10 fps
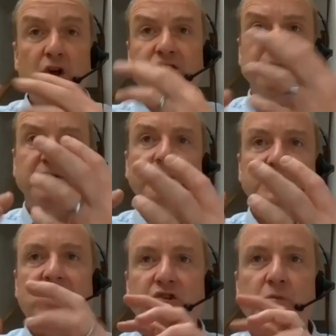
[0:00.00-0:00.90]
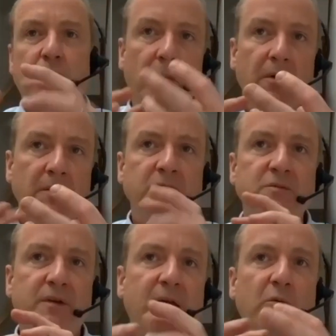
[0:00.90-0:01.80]
some substantial problems,
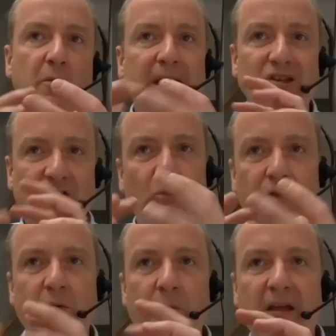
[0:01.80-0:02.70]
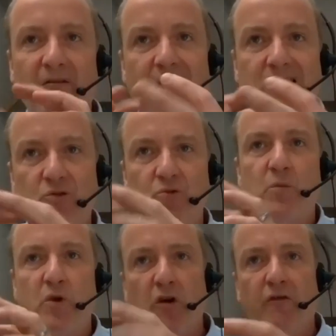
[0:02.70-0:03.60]
but they were being told they were being fixed, or they
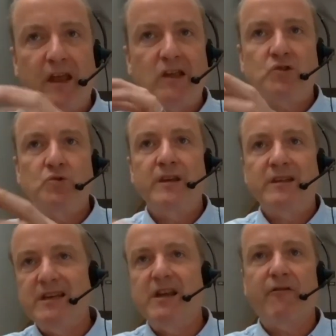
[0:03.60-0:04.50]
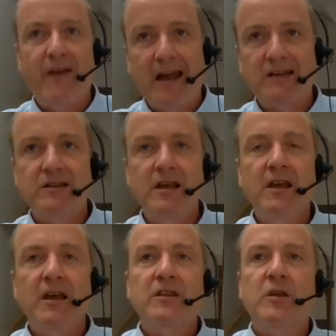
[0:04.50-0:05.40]
were fixed, or they didn't affect
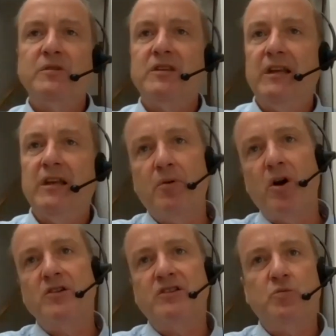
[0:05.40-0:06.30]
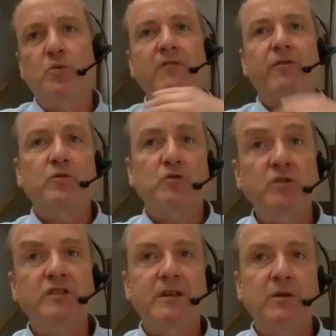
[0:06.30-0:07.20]
the particular branches or whatever. There was
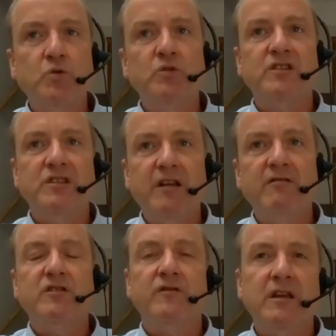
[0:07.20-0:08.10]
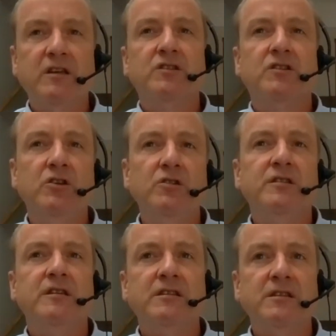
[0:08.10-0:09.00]
always a series of
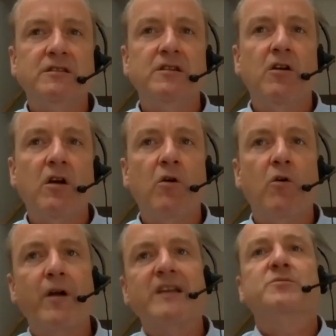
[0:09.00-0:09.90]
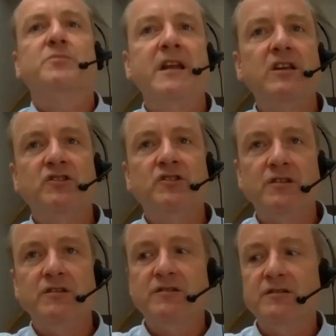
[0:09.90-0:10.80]
excuses or
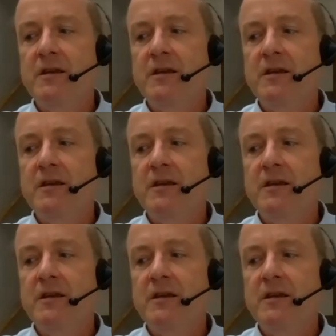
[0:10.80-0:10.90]
explanations